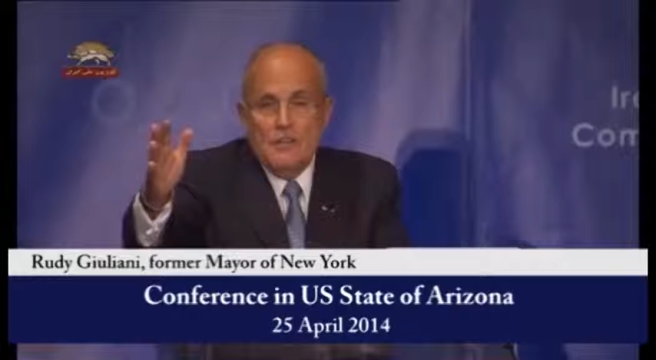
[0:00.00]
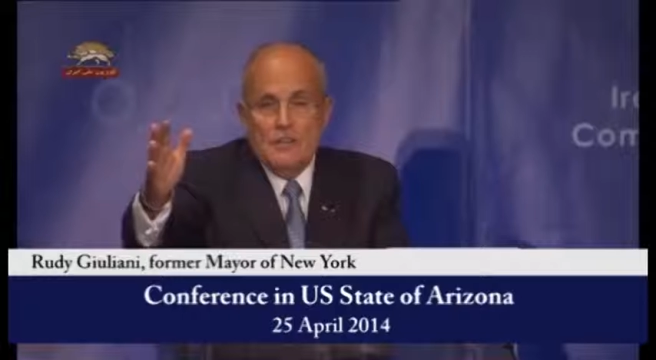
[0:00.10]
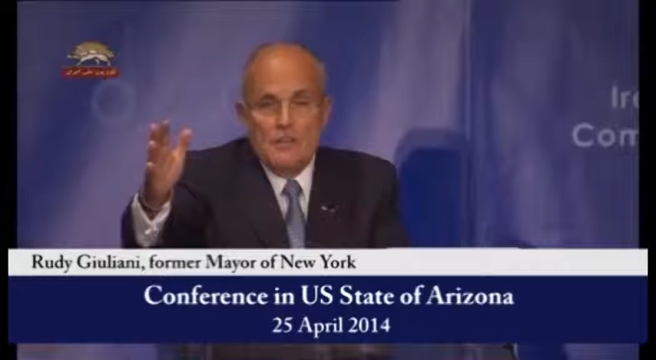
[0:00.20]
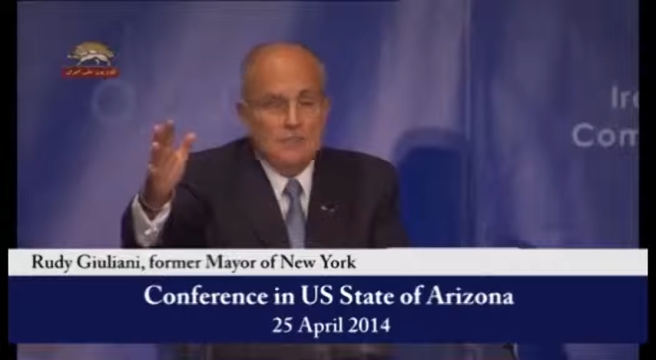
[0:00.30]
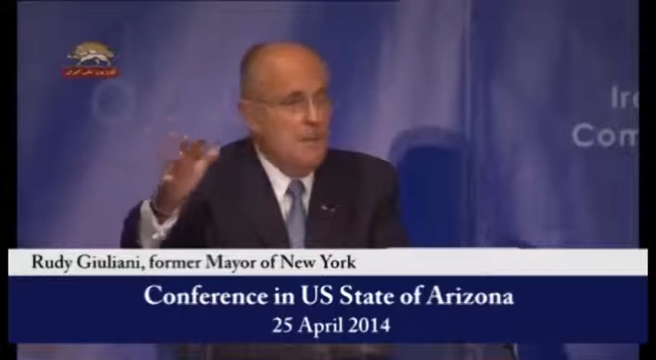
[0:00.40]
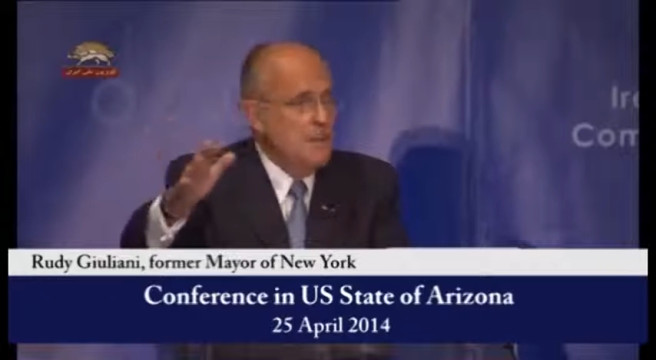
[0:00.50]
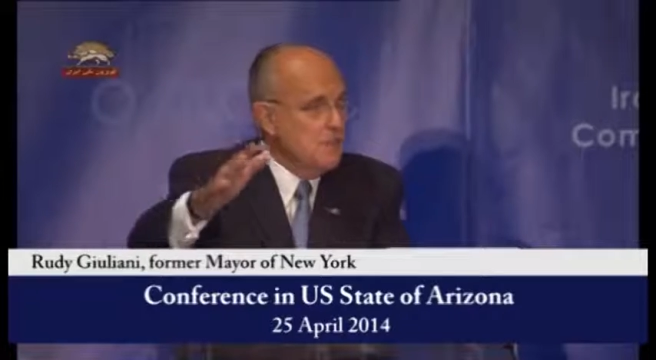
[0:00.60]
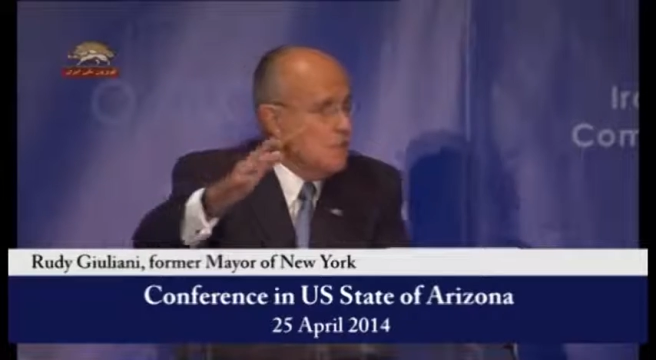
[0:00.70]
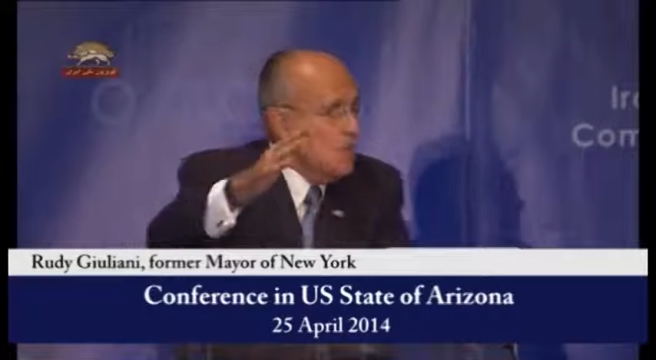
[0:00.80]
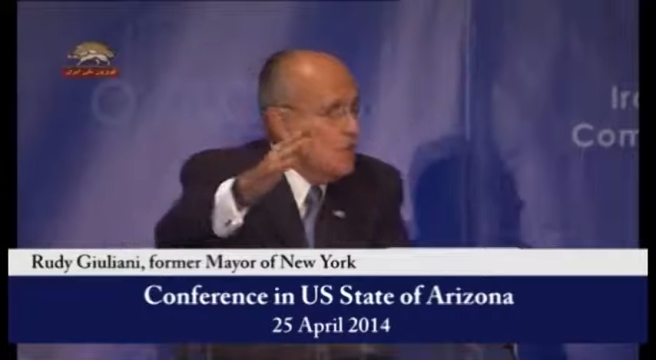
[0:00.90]
in these
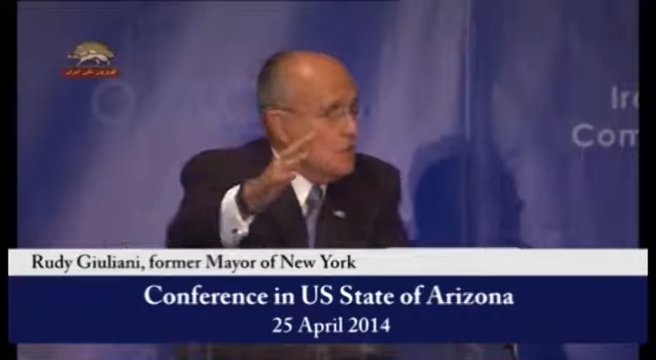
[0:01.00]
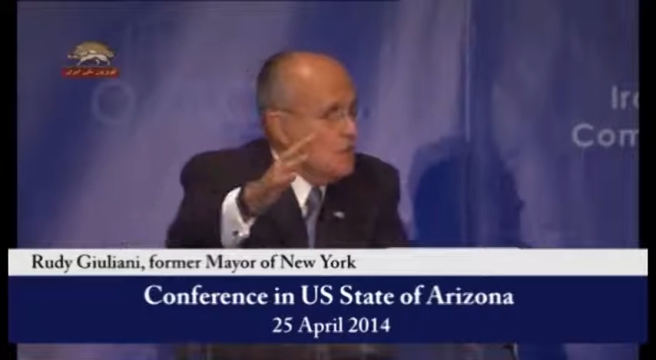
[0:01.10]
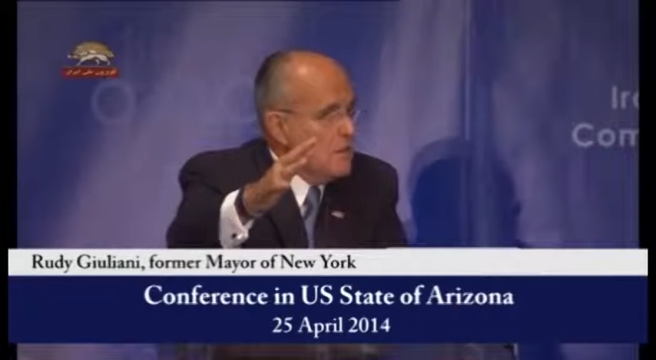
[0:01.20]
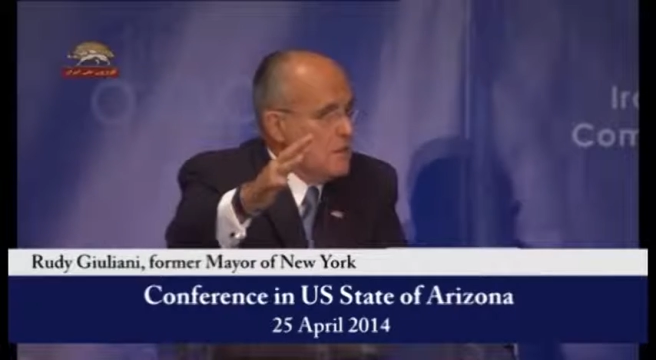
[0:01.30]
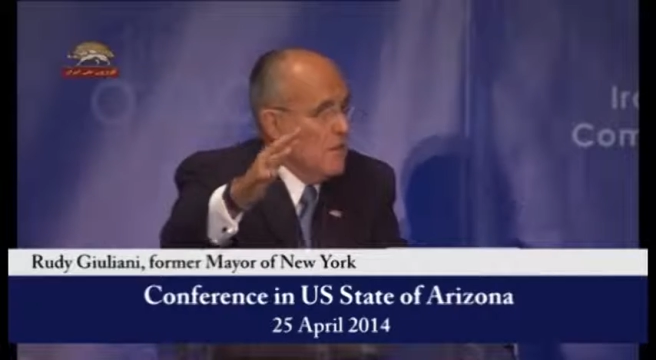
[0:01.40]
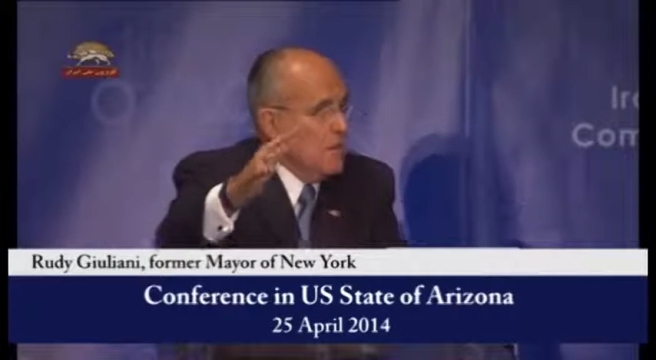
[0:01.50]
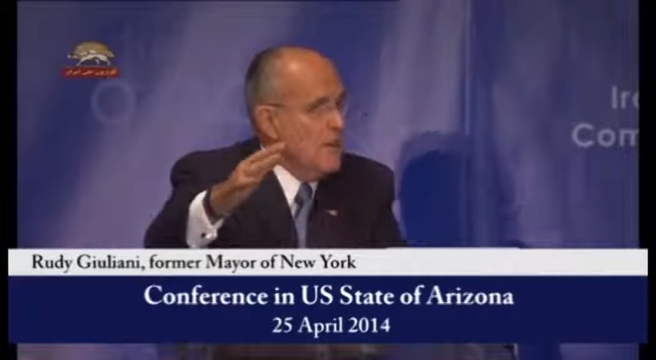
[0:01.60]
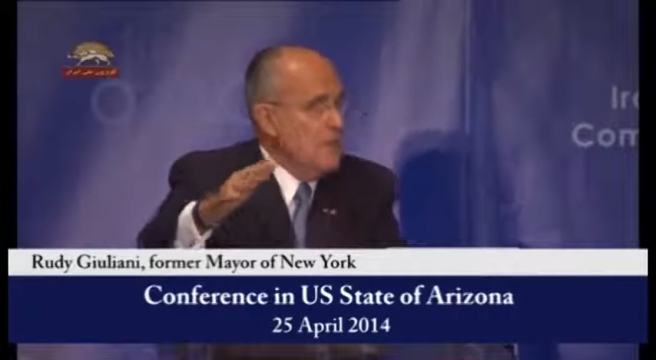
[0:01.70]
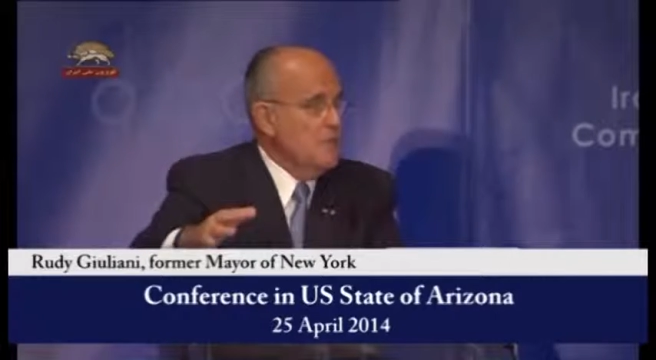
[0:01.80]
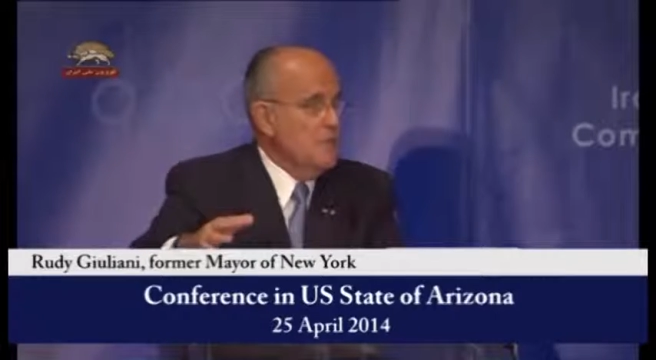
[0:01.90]
situations. It could be somewhat
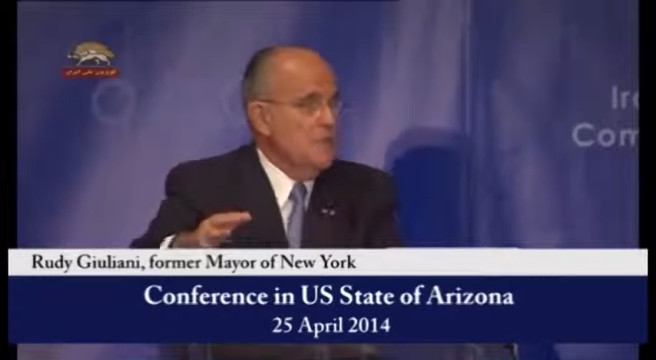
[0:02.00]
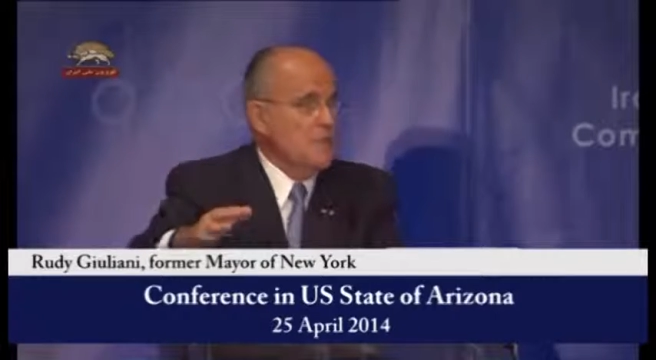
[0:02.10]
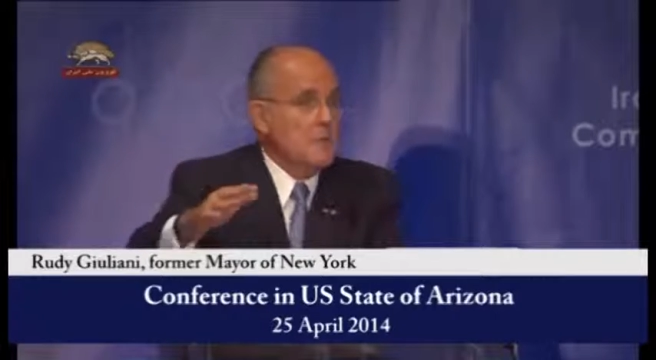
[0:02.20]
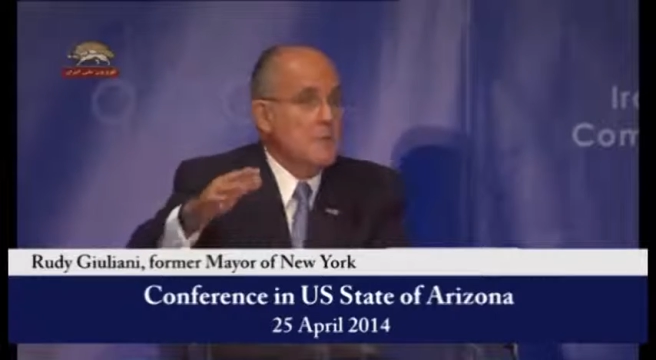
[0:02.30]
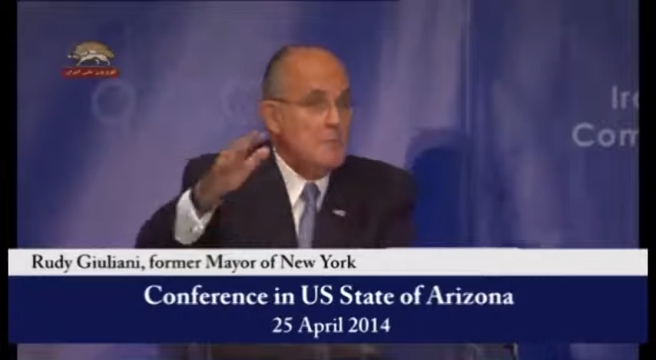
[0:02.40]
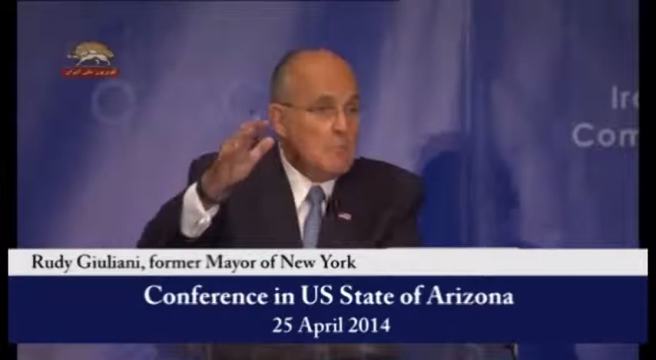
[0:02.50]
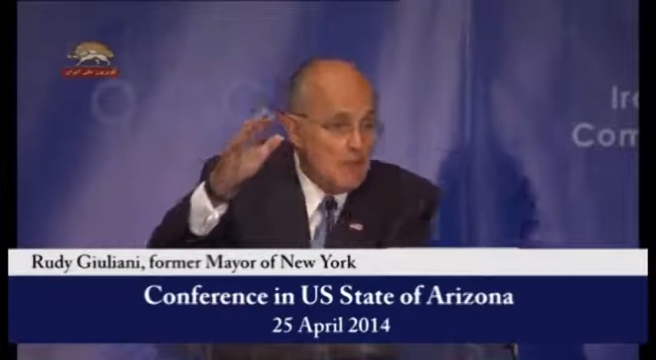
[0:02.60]
later than we think.